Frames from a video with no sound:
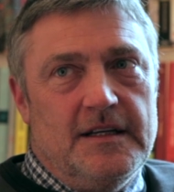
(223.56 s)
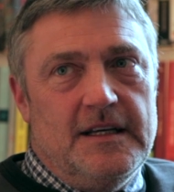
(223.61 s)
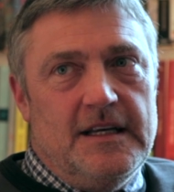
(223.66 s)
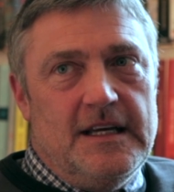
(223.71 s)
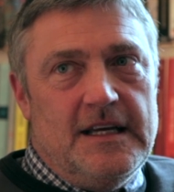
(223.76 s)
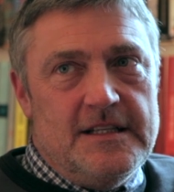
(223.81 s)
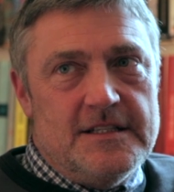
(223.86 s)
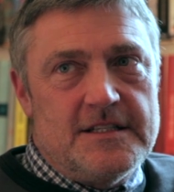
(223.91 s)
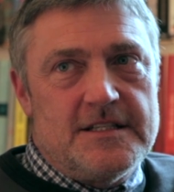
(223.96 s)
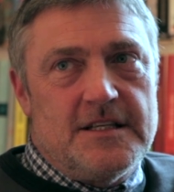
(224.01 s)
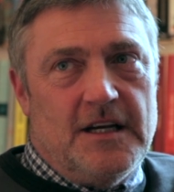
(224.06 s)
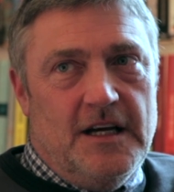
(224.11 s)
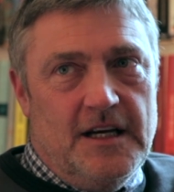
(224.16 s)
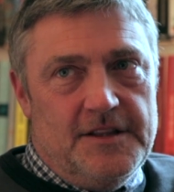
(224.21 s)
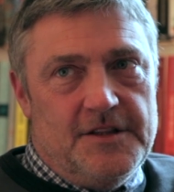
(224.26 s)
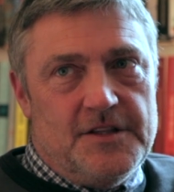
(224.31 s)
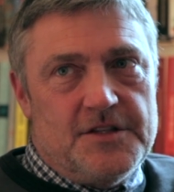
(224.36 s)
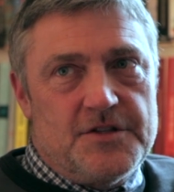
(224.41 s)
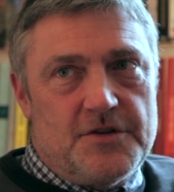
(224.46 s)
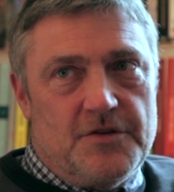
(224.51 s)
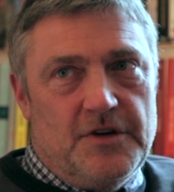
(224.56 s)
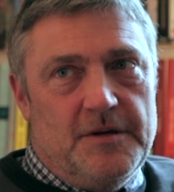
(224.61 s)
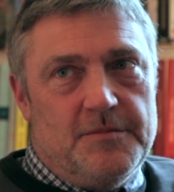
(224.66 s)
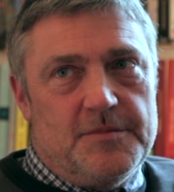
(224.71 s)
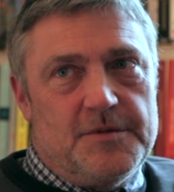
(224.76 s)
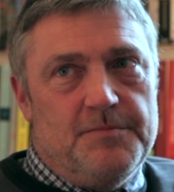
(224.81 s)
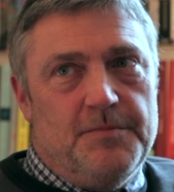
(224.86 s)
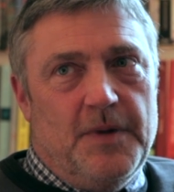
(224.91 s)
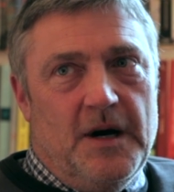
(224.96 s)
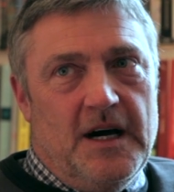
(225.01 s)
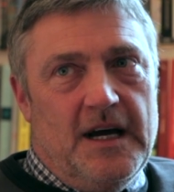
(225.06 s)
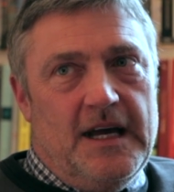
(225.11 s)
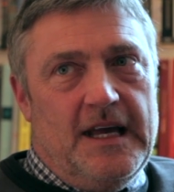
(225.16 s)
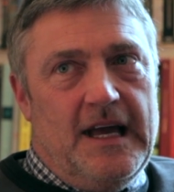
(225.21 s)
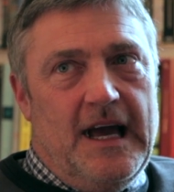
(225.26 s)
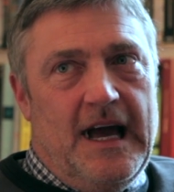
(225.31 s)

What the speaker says: inside the script by